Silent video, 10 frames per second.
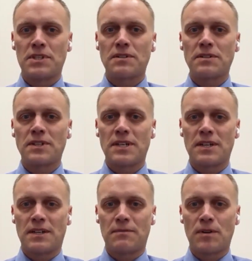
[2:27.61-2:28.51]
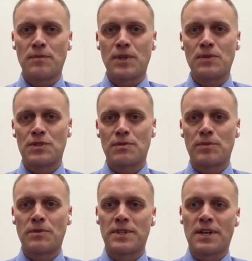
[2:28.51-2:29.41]
particularly in remote
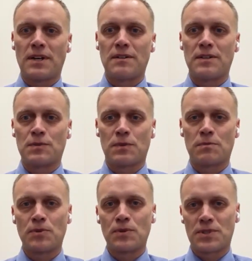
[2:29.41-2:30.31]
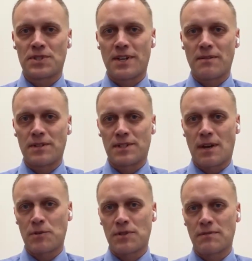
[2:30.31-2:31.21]
suburban areas with poor cell
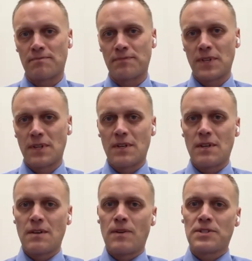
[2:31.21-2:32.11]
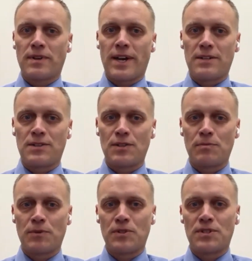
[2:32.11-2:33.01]
reception. We also had
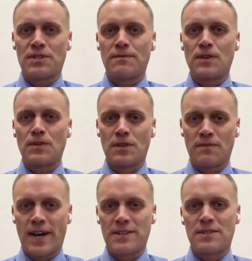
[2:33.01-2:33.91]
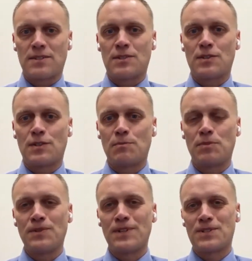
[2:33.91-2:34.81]
to purchase a few devices to
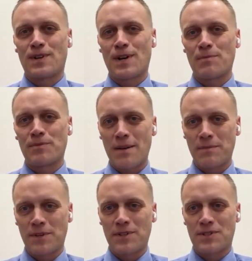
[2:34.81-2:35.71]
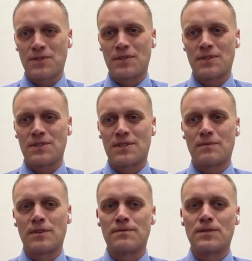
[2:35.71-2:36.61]
deploy to our primary students
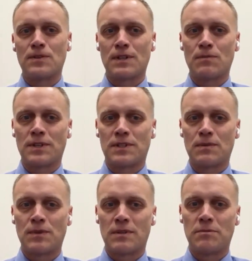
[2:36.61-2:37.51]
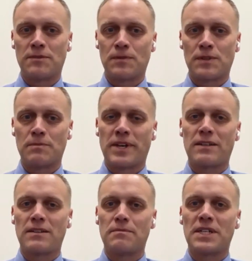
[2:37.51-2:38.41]
that weren't fully one-to-one before the
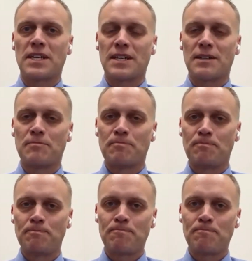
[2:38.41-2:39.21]
pandemic hit.